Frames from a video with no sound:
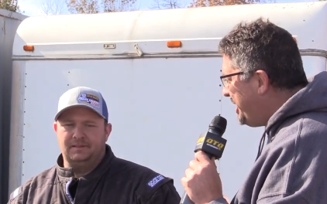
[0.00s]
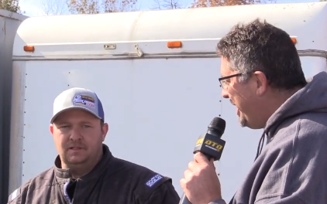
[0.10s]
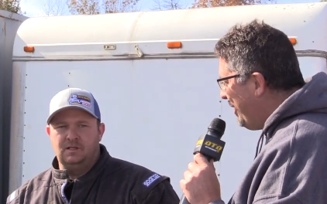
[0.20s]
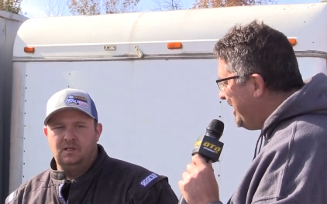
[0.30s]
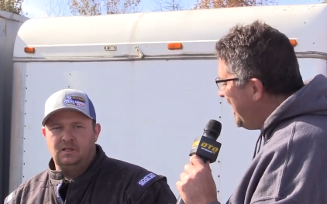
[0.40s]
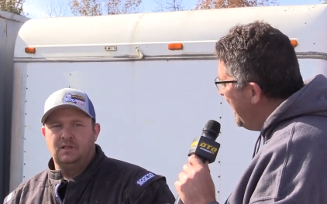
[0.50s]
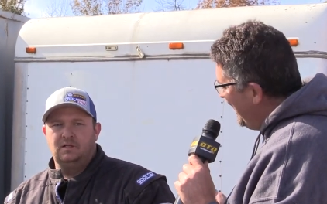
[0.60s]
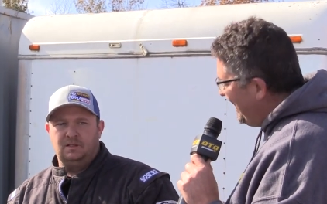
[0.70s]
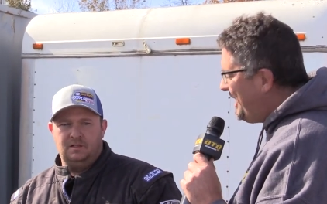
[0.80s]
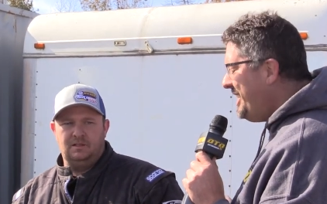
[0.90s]
Speaker 1: series.
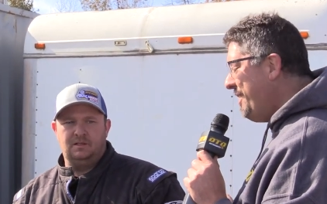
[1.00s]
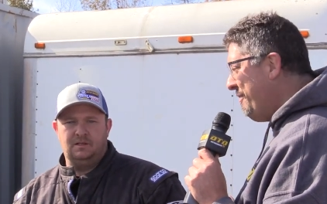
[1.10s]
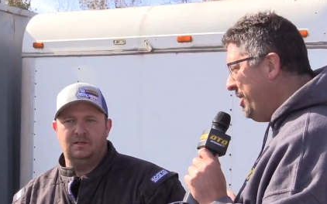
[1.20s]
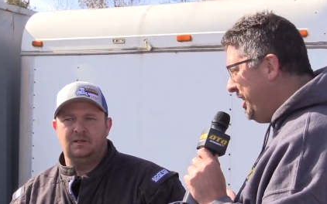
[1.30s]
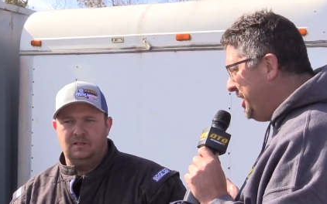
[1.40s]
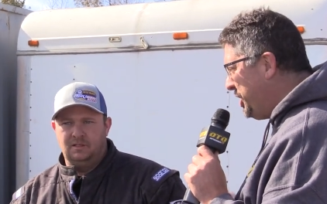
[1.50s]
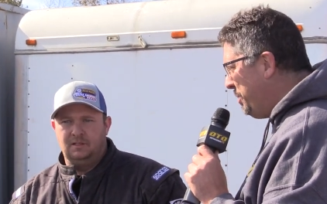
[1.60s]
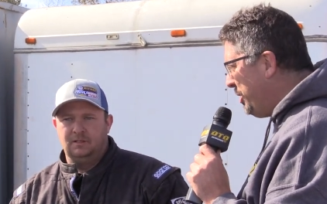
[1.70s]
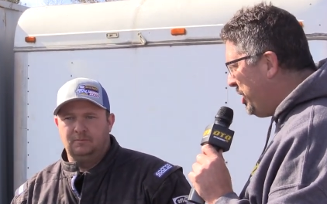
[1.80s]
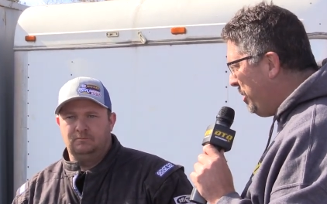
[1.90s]
That's different than
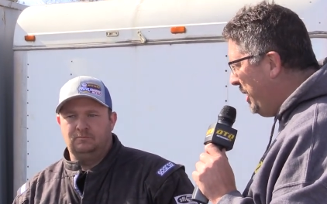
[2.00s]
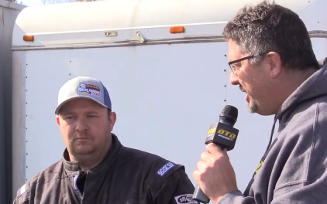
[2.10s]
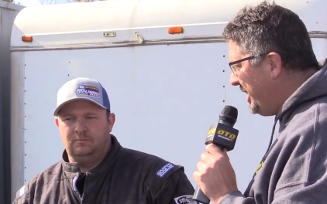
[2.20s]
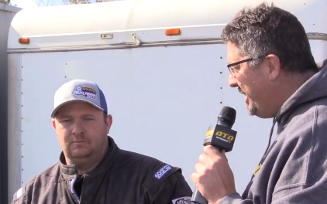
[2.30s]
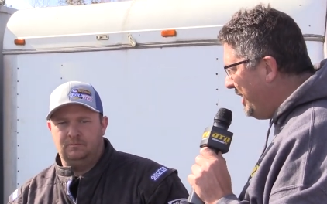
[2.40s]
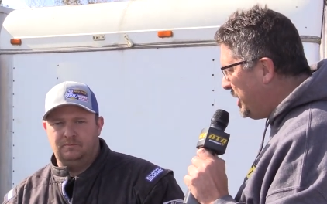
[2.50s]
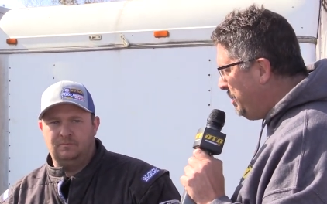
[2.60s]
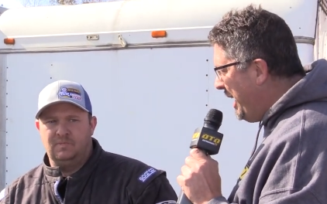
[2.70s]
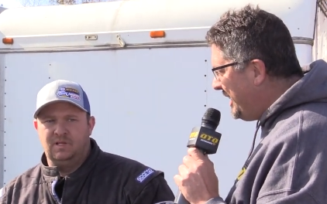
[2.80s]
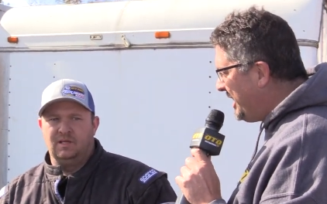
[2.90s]
Super Dirt Weeks in
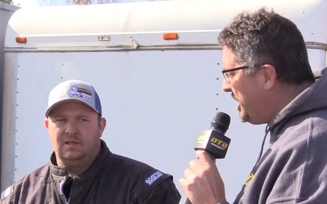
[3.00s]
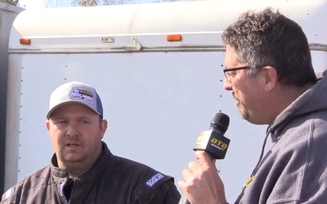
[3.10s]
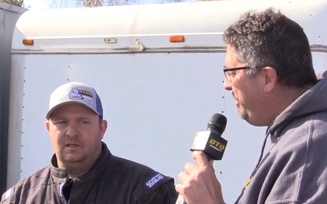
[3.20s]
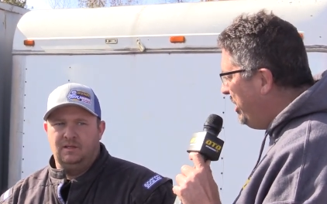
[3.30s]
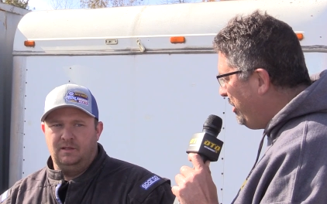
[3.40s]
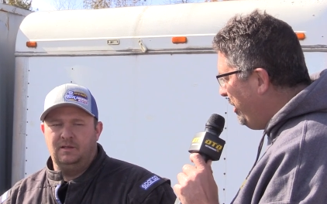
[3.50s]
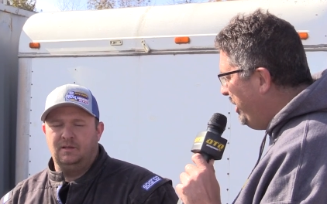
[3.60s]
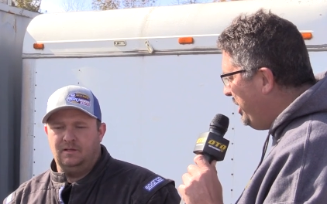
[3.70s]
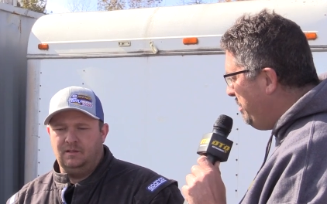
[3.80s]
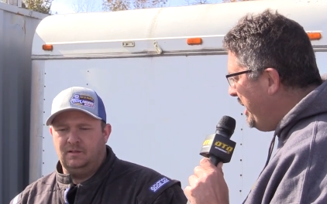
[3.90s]
years past. Does it feel
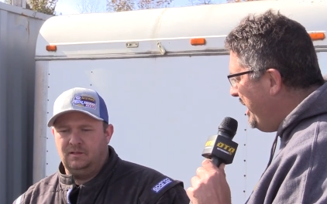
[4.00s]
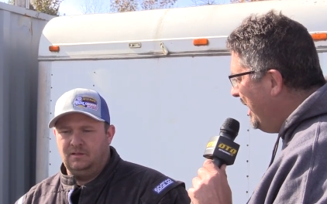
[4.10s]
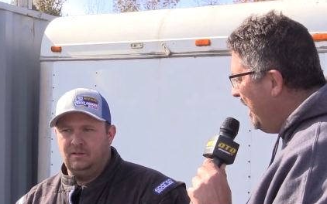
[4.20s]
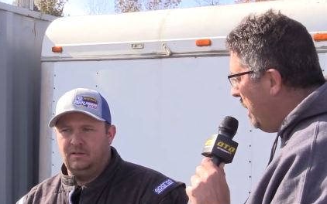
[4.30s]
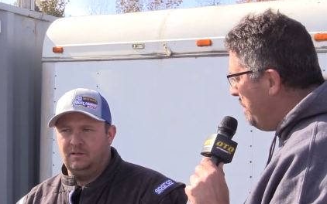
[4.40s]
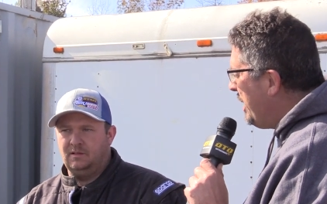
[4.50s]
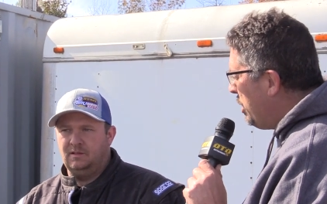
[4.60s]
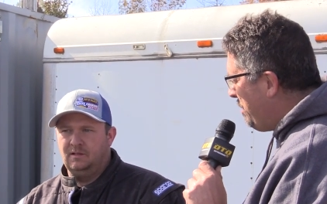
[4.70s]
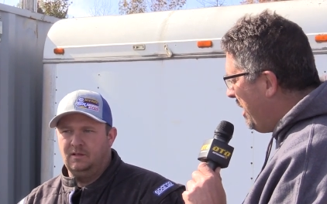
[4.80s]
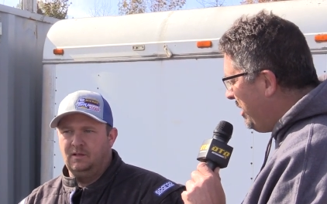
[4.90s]
good to be a
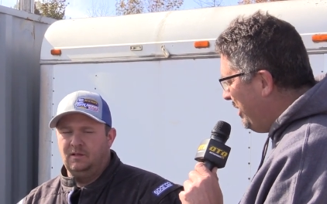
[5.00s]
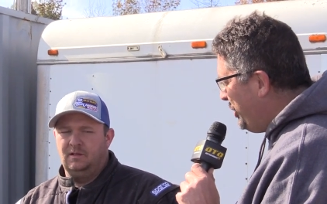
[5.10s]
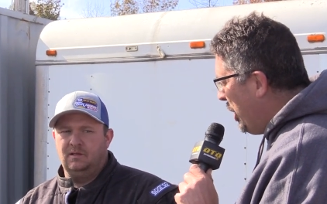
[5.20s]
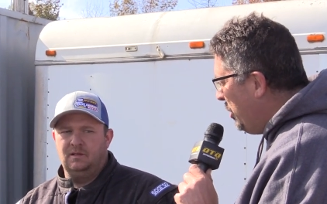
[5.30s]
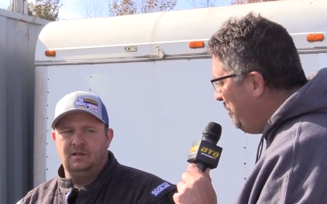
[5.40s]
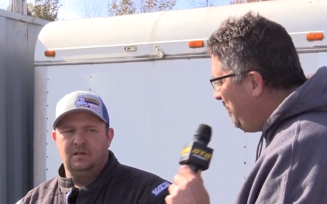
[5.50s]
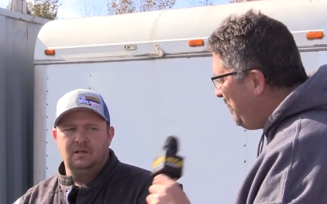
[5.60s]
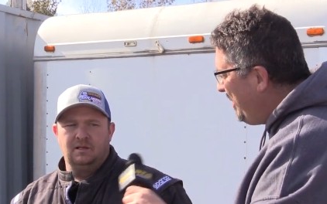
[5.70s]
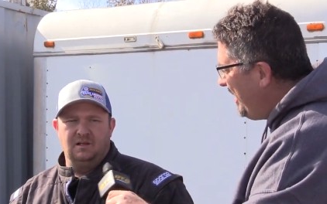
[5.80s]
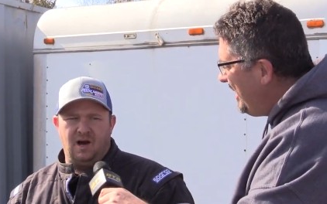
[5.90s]
bigger part of the show?
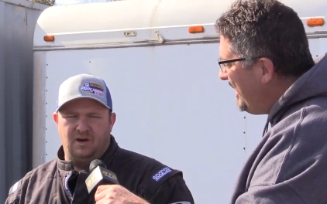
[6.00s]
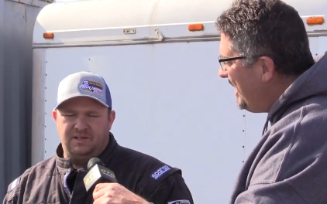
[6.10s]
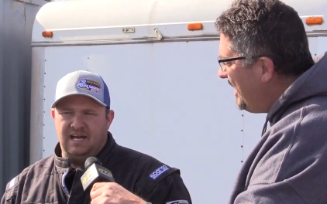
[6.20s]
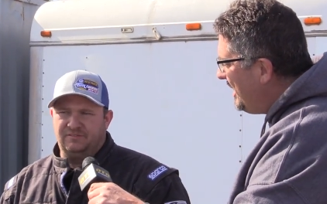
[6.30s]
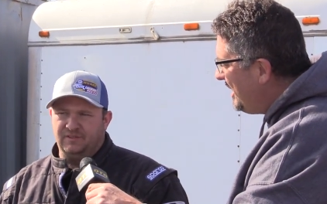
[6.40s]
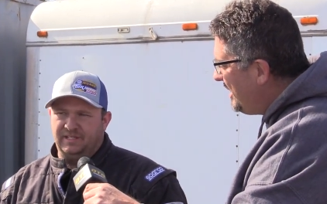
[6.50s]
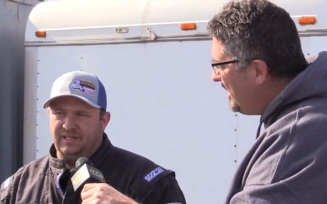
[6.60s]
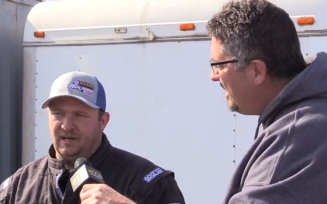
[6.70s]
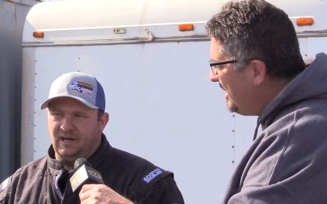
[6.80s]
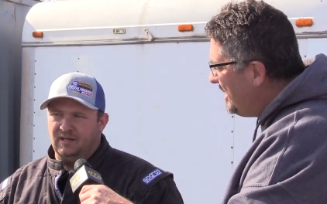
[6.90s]
Speaker 2: Oh,
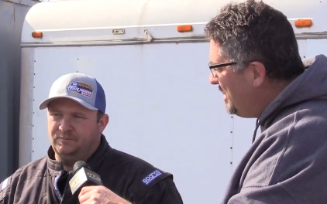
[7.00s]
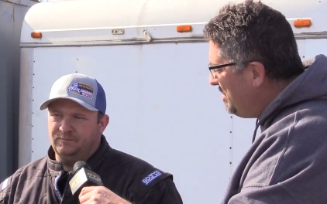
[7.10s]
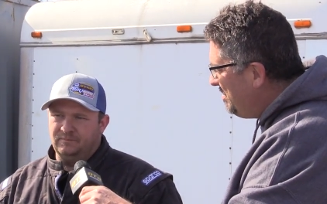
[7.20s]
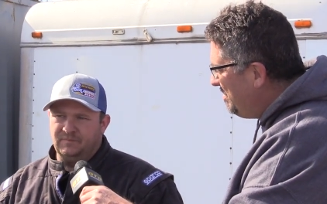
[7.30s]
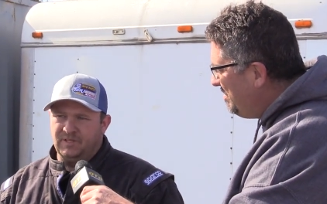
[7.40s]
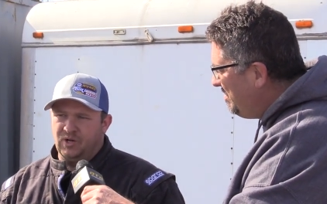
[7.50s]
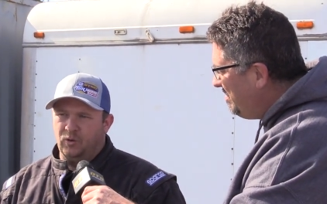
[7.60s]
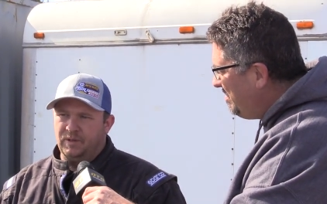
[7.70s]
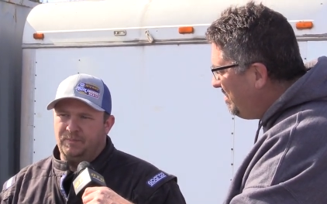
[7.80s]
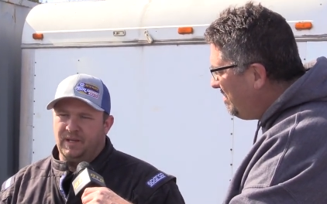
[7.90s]
definitely. Uh, you
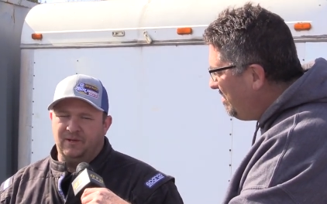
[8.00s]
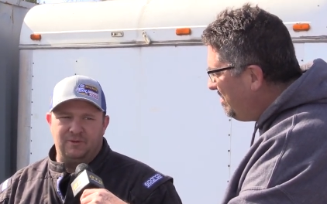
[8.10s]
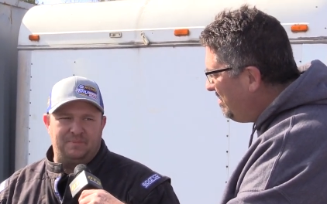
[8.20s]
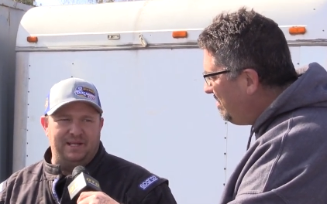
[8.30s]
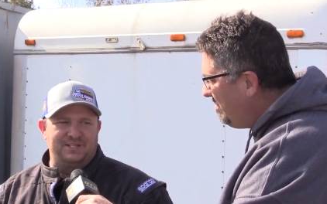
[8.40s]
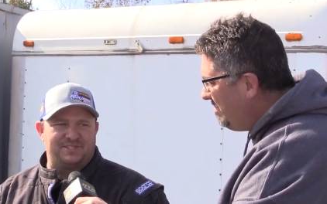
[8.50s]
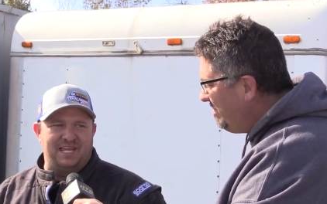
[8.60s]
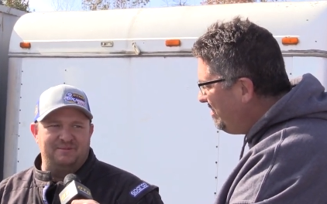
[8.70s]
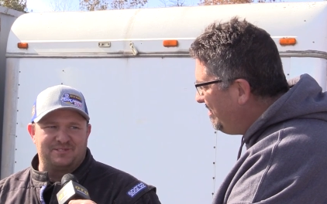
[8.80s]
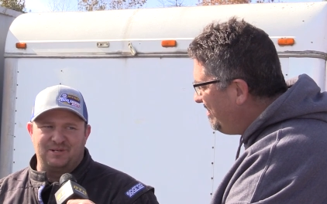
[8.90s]
know, we pay we pay the
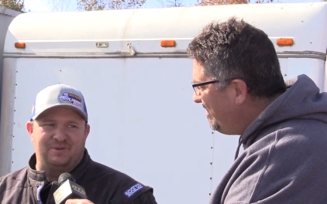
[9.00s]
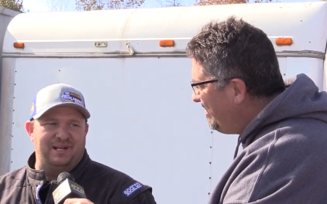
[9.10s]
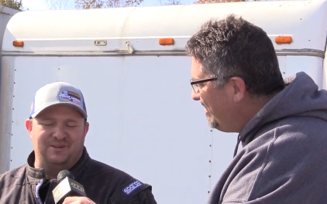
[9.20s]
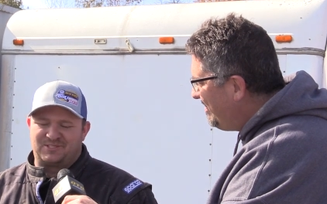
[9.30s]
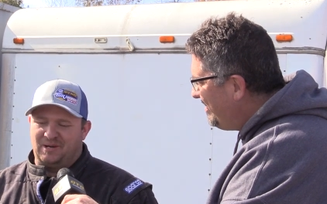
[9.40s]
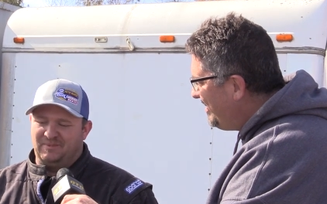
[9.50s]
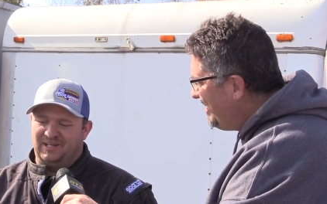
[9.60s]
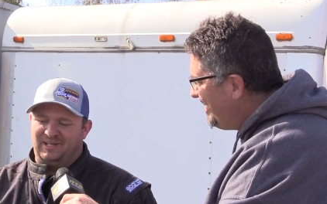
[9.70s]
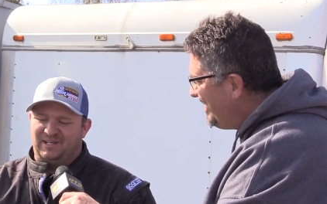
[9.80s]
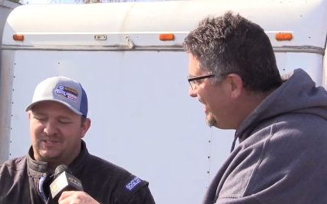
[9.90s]
same as everybody else
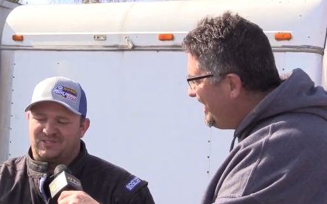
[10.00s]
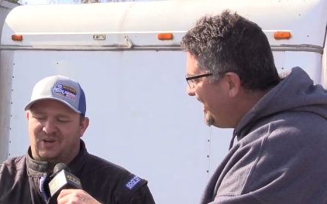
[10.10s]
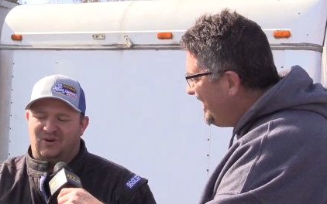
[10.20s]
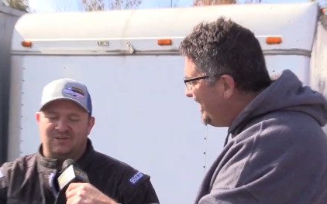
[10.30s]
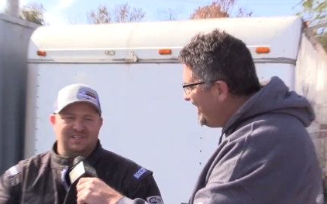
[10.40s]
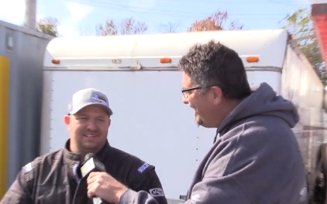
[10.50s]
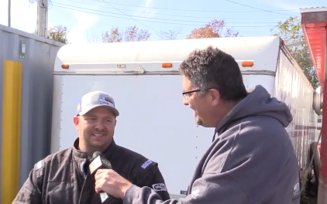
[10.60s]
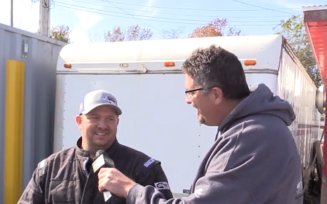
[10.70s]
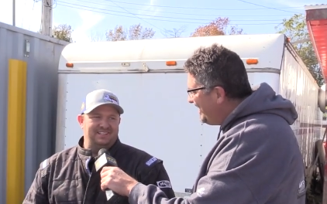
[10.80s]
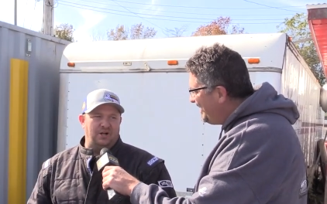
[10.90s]
coming in here, so.
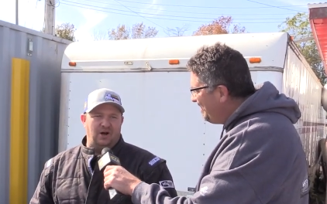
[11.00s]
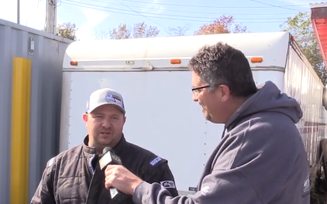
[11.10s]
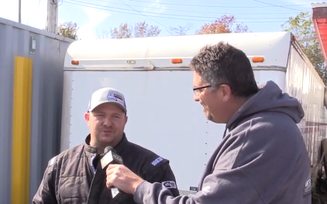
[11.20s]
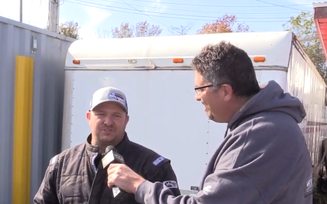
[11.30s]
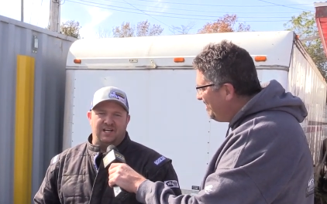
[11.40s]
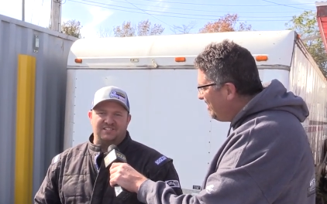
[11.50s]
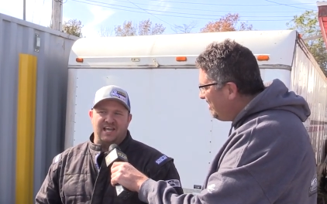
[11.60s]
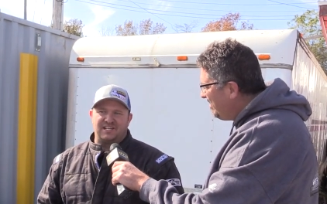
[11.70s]
You know, it was nice to